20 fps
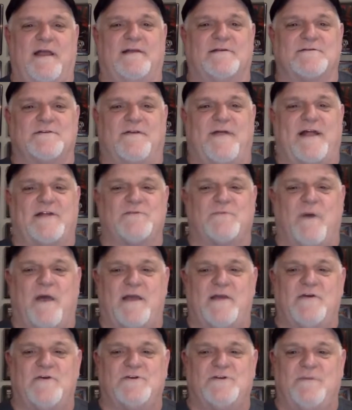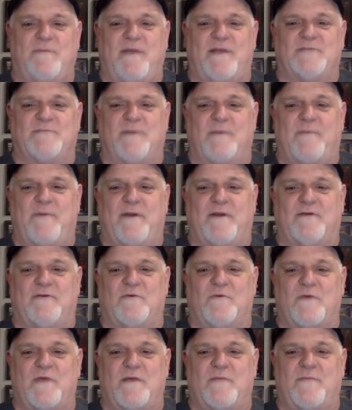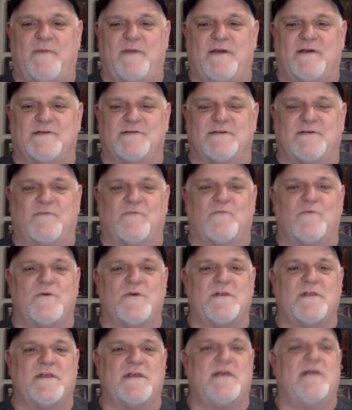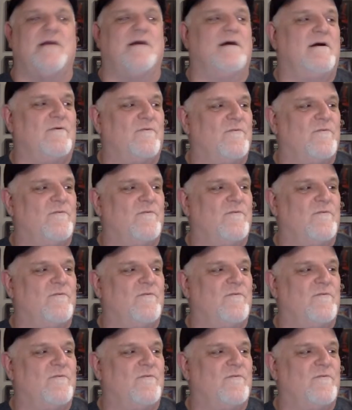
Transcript: And so that's why it usually makes my pick of the week, because it really,